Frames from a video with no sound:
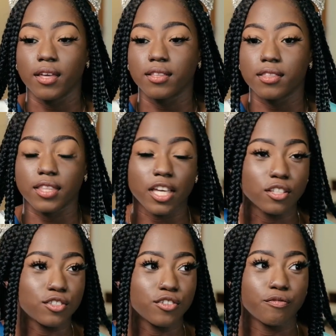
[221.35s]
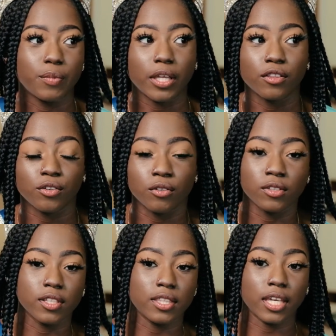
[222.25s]
the things you've been through,
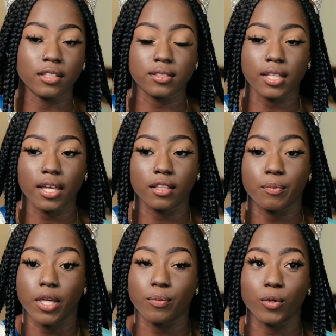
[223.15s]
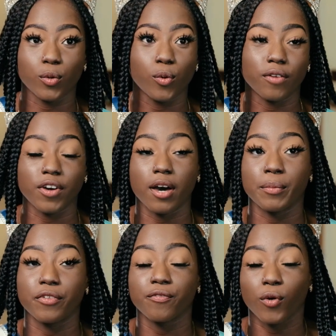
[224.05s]
the things that the people who have come
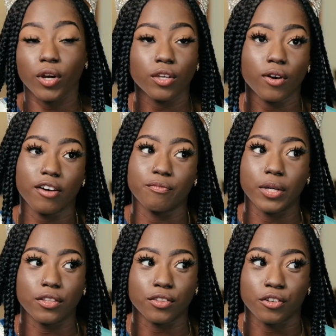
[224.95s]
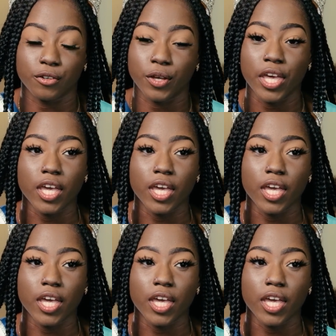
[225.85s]
before you have been through